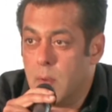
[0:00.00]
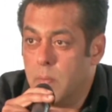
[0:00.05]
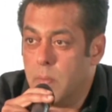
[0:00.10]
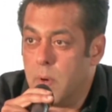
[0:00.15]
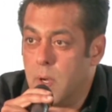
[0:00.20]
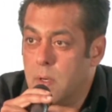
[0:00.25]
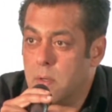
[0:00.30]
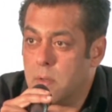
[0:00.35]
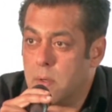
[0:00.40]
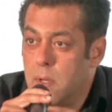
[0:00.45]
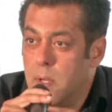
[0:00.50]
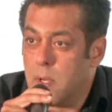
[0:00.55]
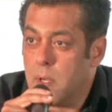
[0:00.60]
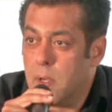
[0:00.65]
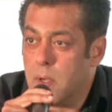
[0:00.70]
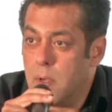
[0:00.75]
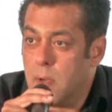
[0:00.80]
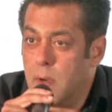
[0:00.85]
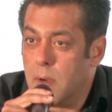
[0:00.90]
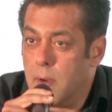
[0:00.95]
but
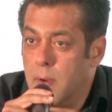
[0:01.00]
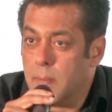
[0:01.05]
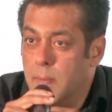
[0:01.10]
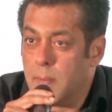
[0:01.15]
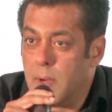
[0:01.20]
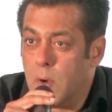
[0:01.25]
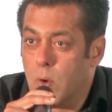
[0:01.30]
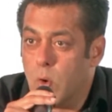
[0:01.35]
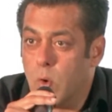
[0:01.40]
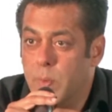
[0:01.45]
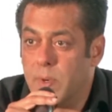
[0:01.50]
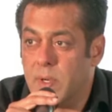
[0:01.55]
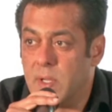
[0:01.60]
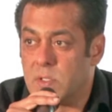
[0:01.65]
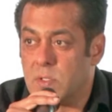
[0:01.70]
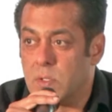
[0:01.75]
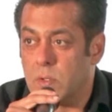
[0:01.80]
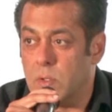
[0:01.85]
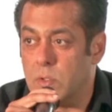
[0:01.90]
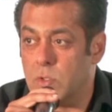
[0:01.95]
today I hope he
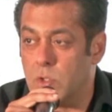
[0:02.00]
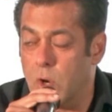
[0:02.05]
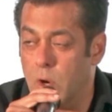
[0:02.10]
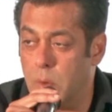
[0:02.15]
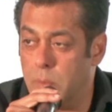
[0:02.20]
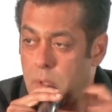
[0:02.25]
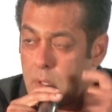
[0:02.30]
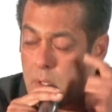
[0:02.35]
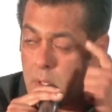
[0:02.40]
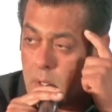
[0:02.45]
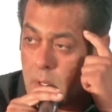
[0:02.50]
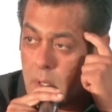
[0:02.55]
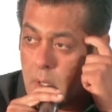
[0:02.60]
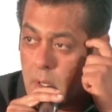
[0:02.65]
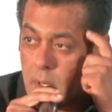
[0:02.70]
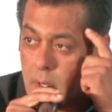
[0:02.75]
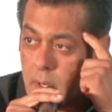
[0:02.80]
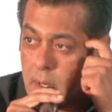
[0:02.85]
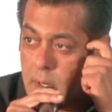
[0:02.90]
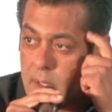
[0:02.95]
does a good job,
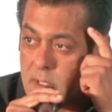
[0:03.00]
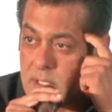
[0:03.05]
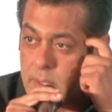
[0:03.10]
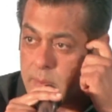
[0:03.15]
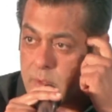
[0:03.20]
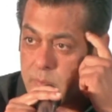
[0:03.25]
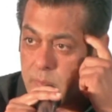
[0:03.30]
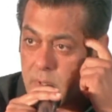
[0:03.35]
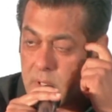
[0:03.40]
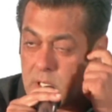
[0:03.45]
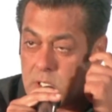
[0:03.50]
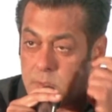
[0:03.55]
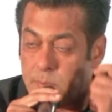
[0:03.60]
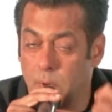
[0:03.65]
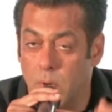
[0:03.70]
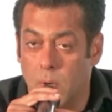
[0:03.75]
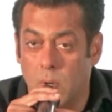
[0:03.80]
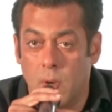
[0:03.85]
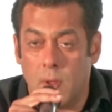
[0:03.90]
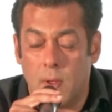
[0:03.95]
and his name is Manish
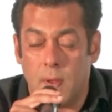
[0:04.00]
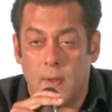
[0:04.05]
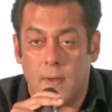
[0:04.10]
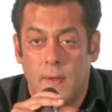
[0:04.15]
Paul.